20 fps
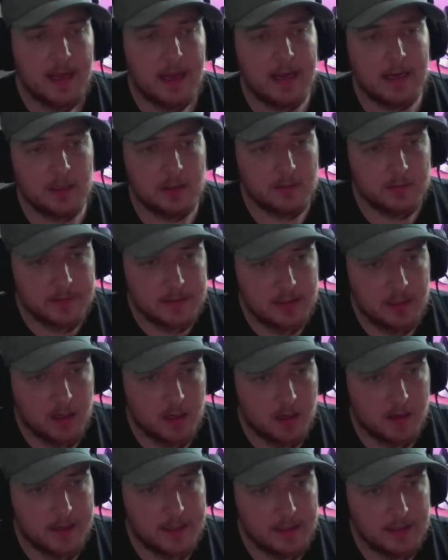And grid
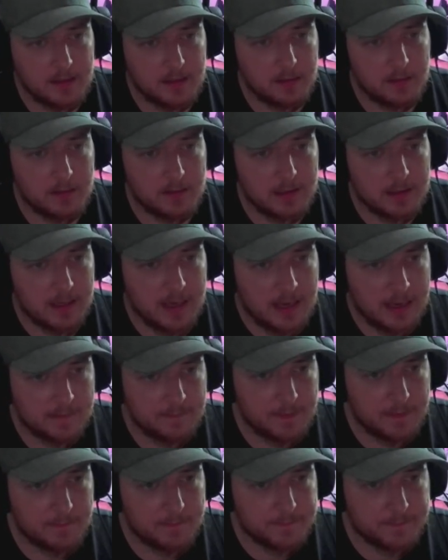height, you can
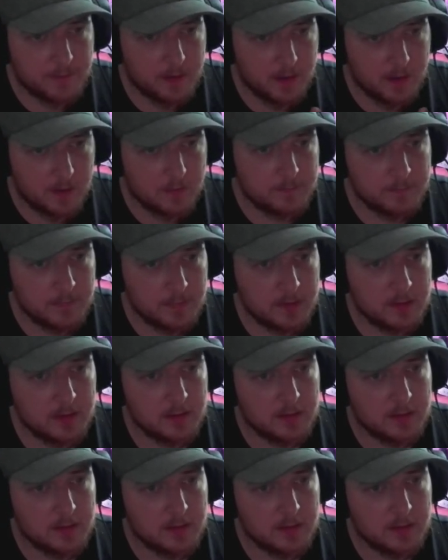have it from